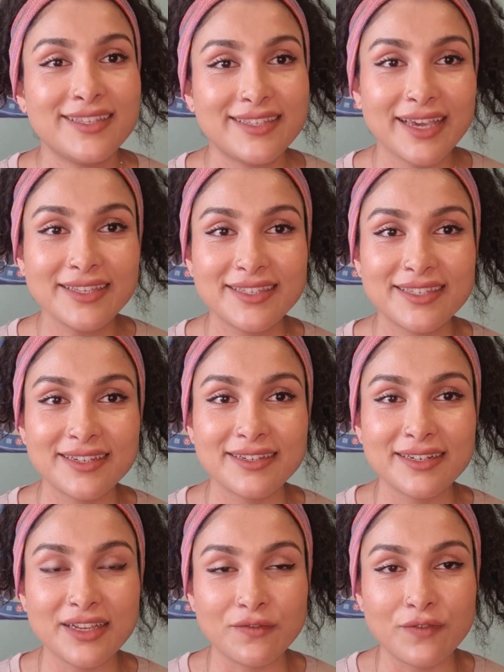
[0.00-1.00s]

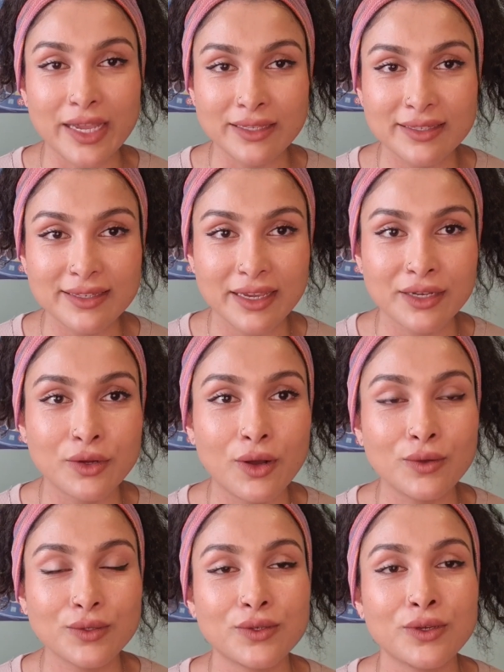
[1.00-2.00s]
destined events can
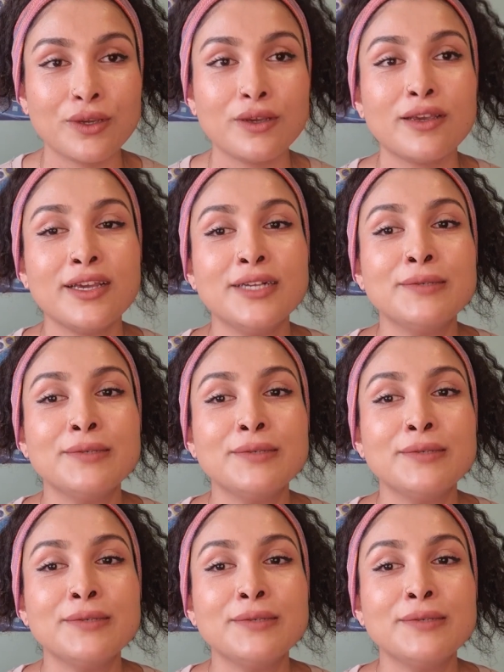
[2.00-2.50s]
also